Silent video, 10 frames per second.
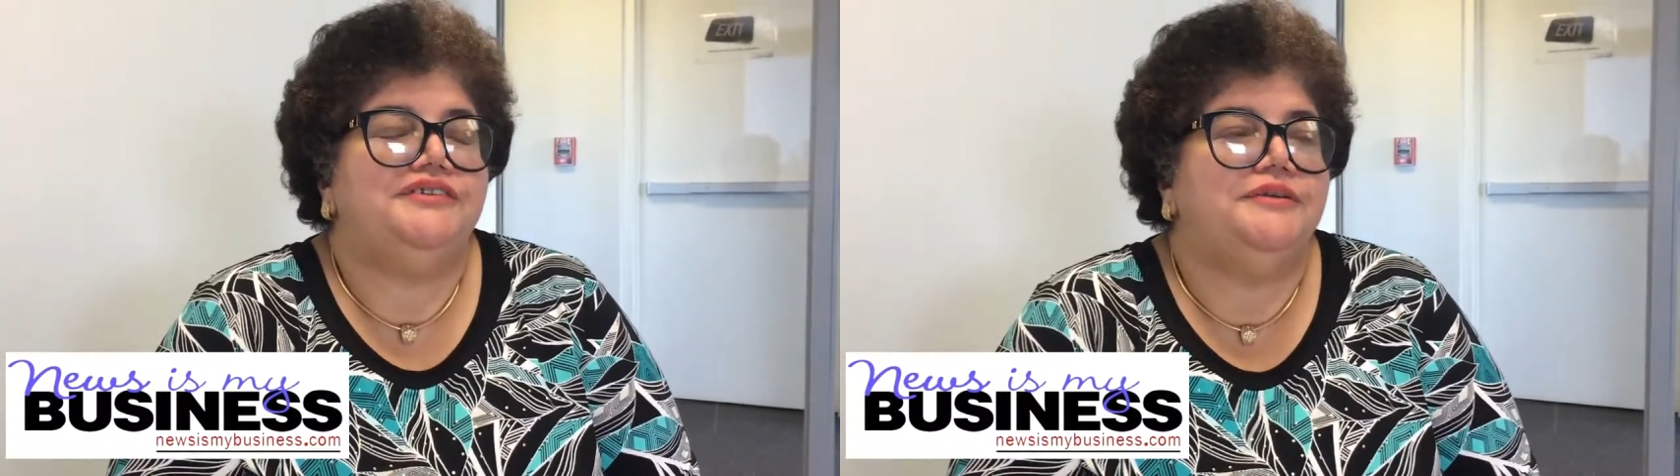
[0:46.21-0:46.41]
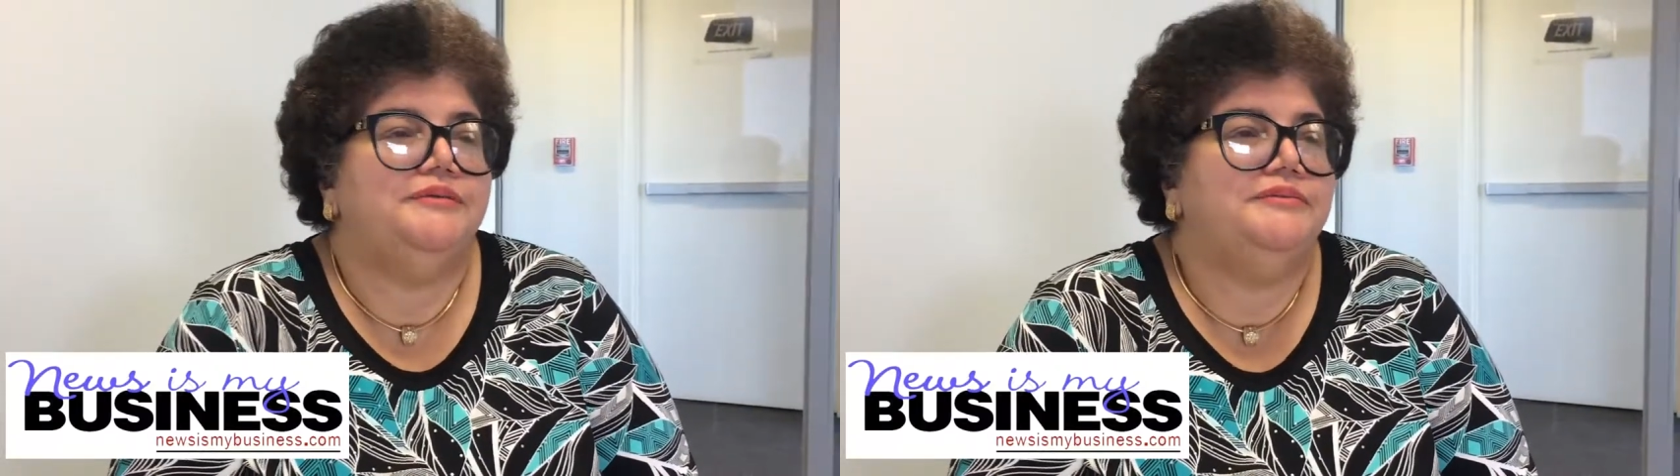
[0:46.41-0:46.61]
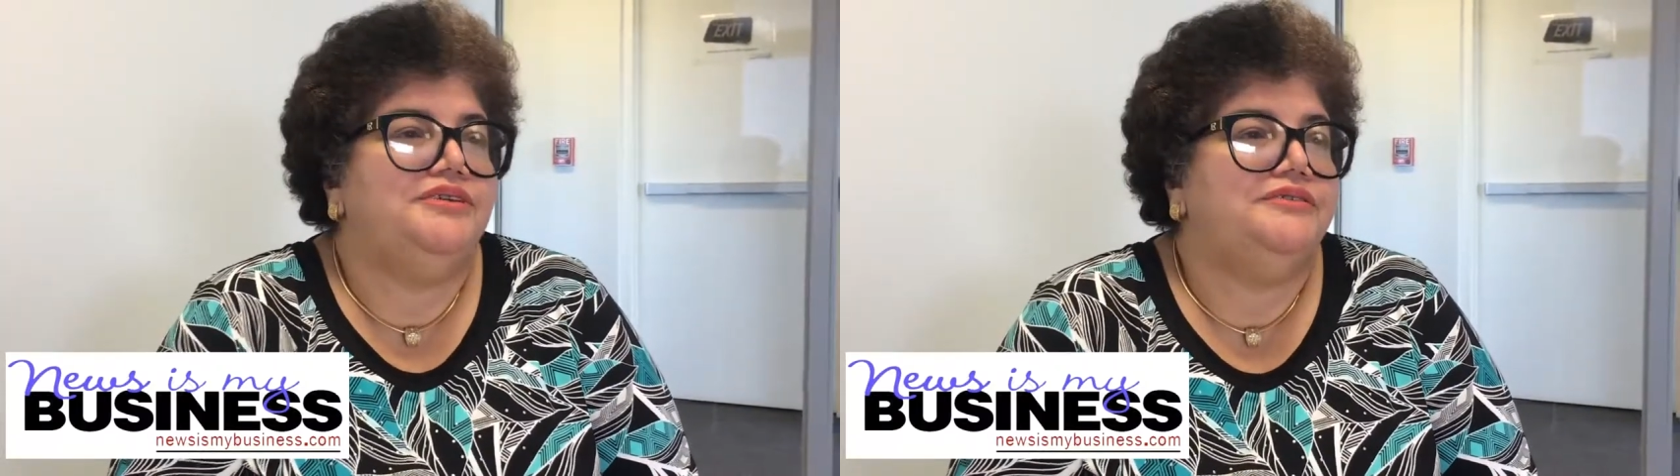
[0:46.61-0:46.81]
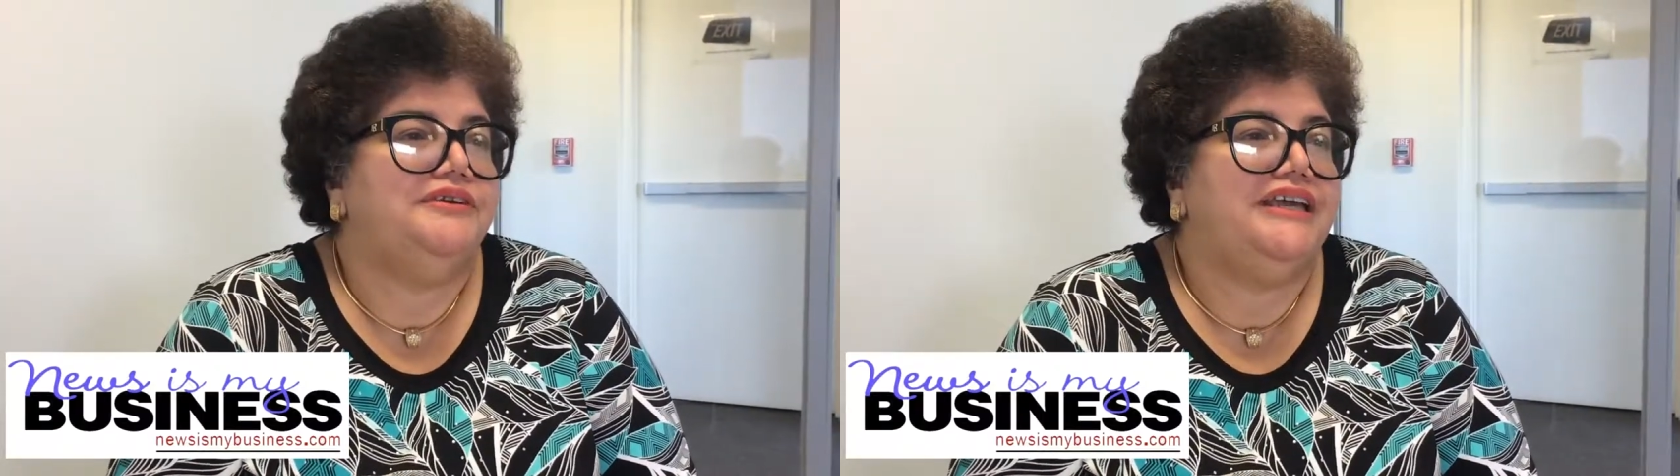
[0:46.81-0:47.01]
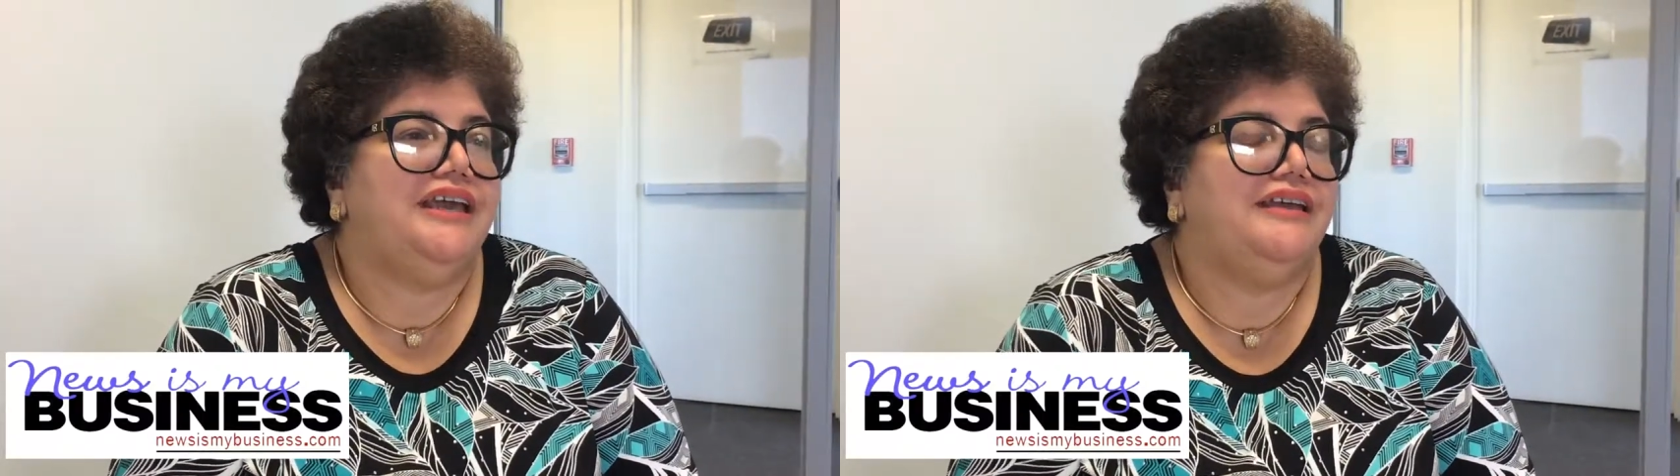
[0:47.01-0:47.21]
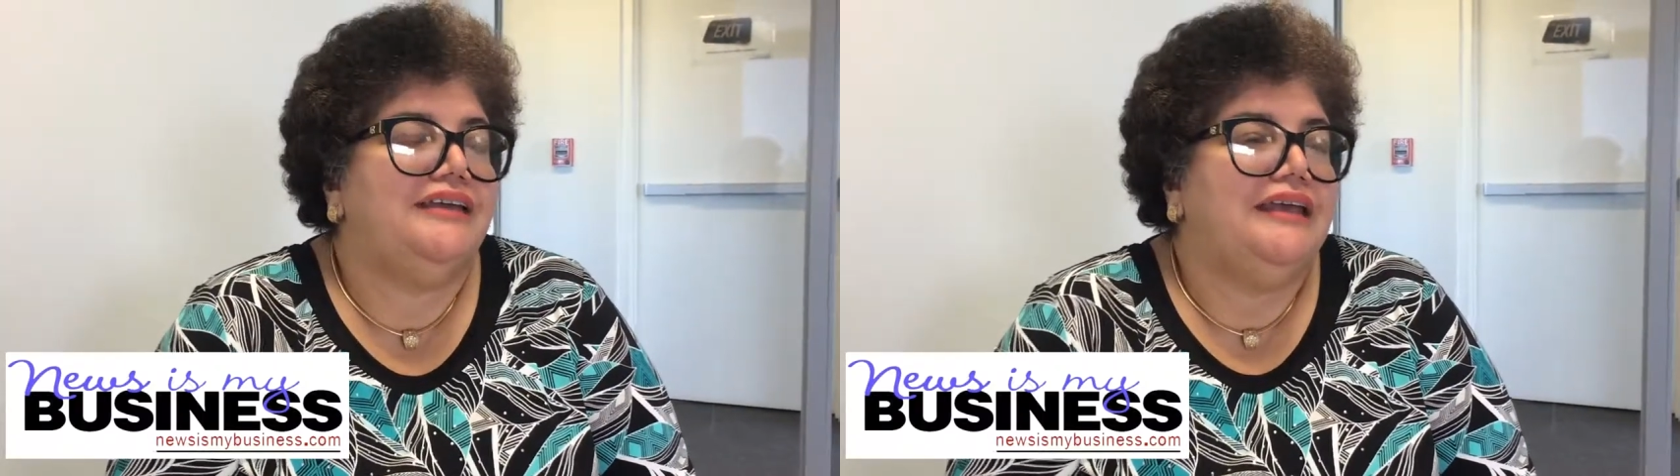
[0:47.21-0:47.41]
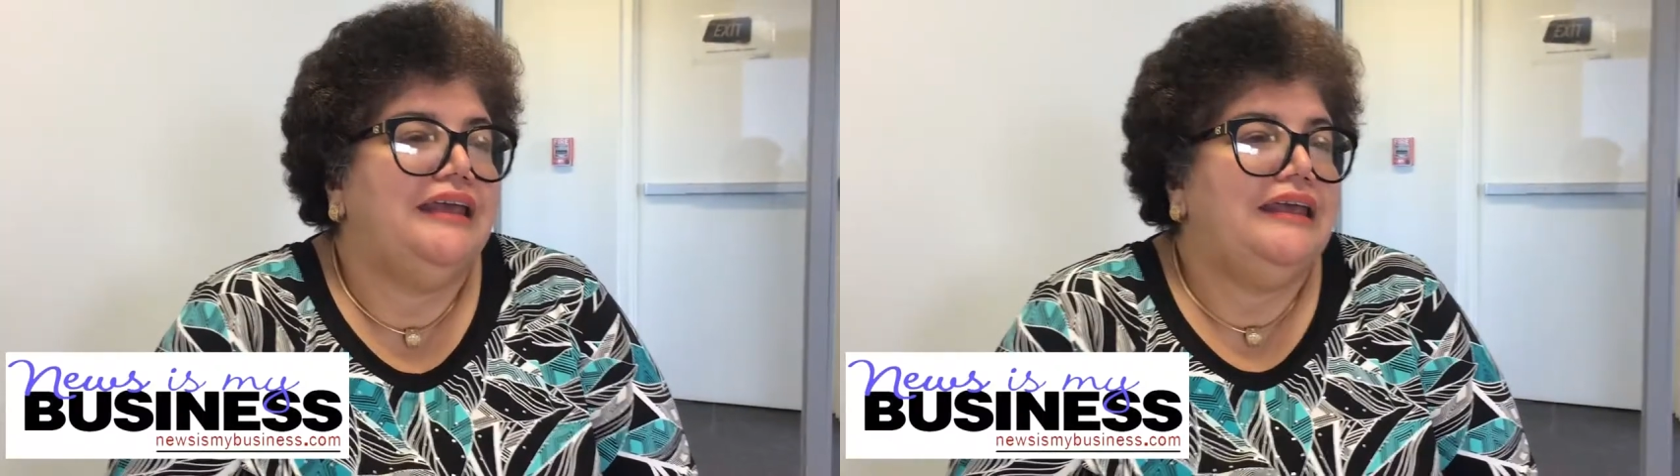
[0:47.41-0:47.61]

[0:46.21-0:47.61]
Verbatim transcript: from Hurricane